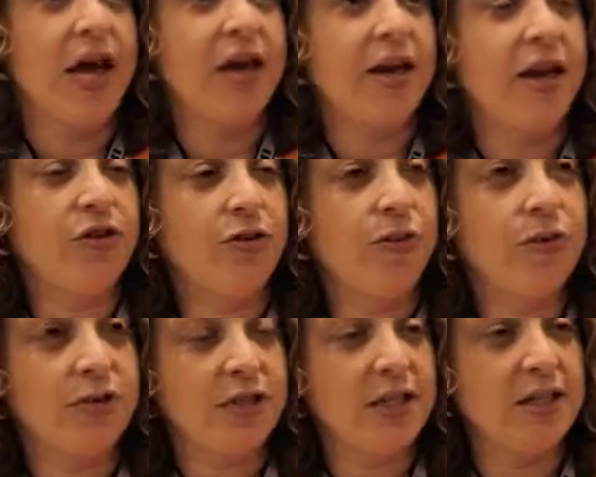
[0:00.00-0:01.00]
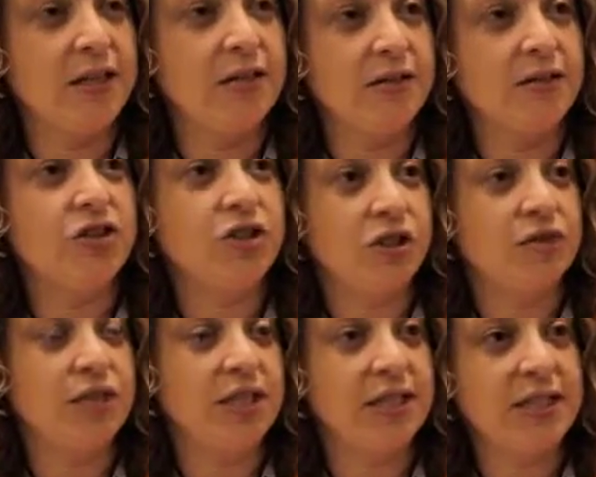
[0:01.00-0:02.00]
Another routine that
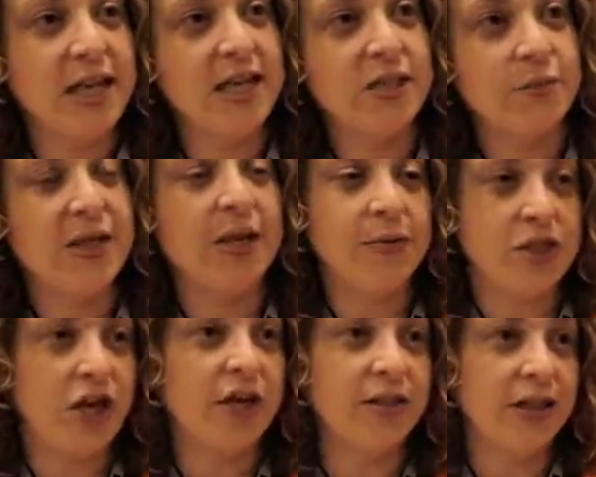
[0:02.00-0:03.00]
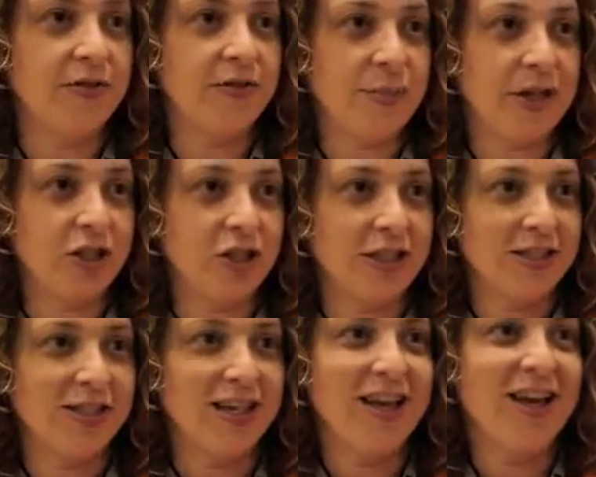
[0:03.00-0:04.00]
children can take is become a child life
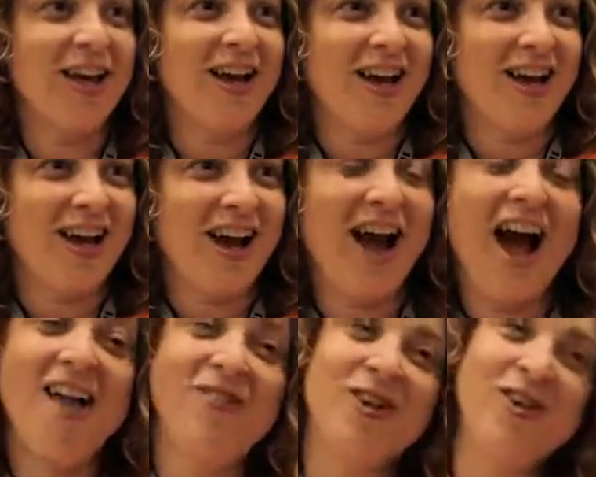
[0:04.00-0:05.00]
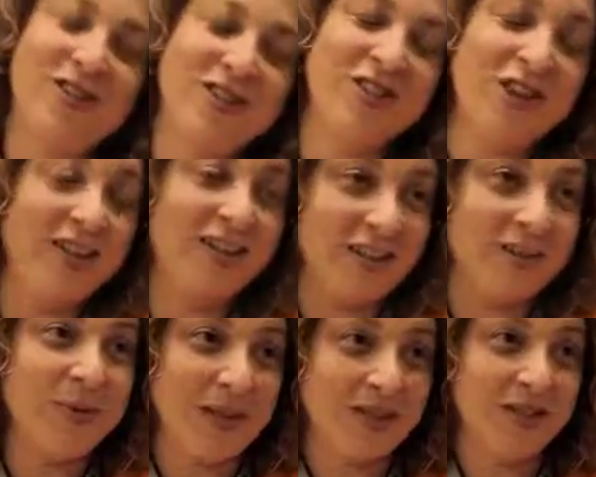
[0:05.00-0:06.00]
specialist. I work with a child life
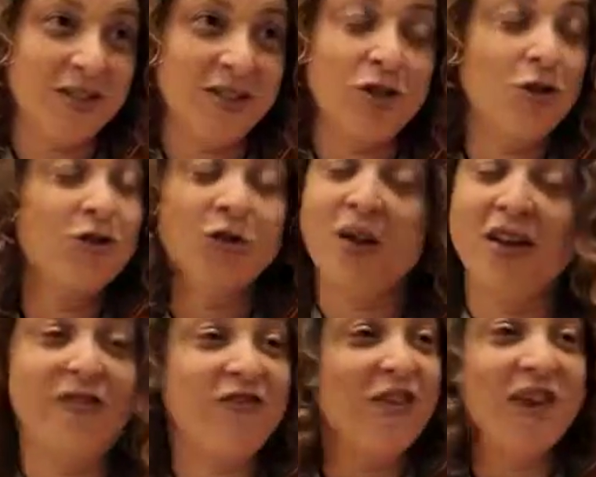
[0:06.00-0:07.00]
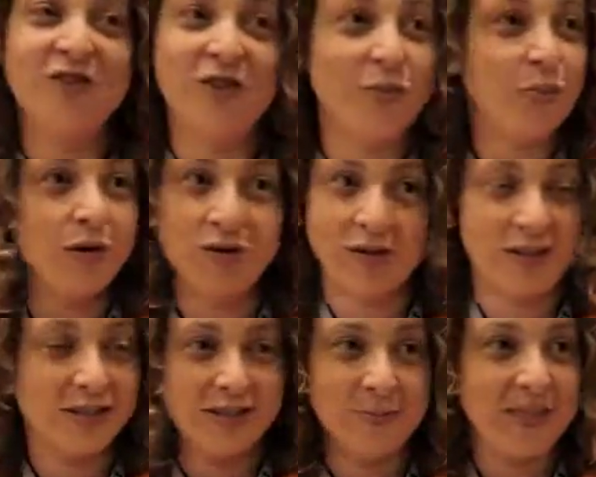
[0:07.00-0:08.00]
specialist. Those are my favorite
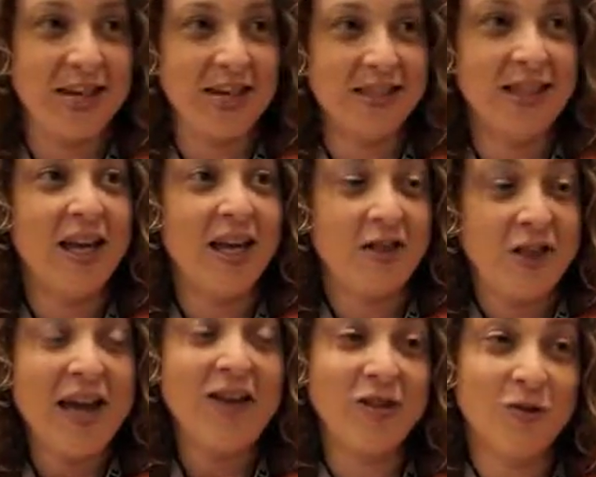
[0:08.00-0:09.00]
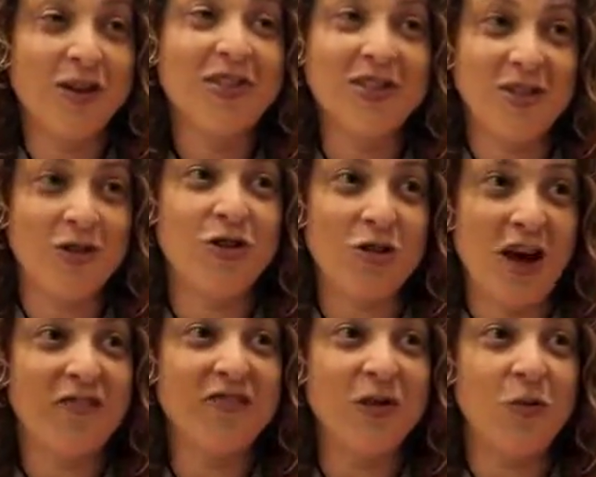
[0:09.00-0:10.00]
persons, because they are the ones that do the
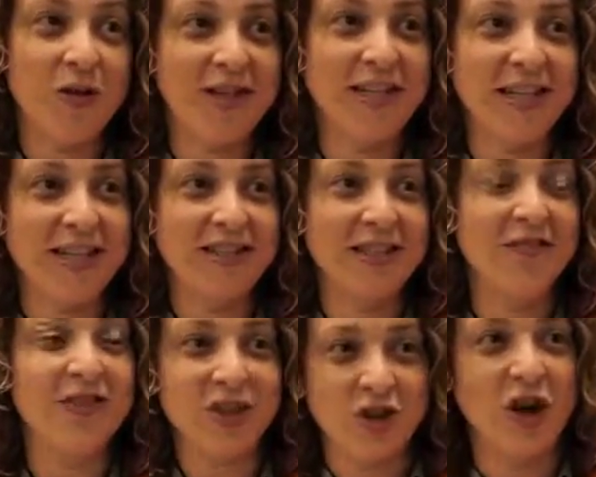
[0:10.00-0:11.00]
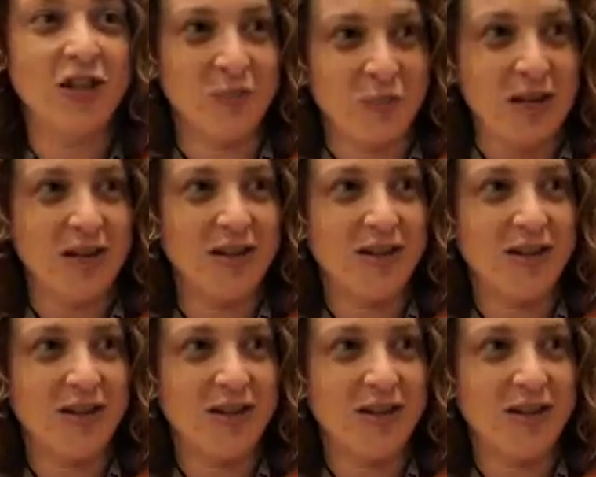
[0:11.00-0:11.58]
crafting with the kids if it's not me.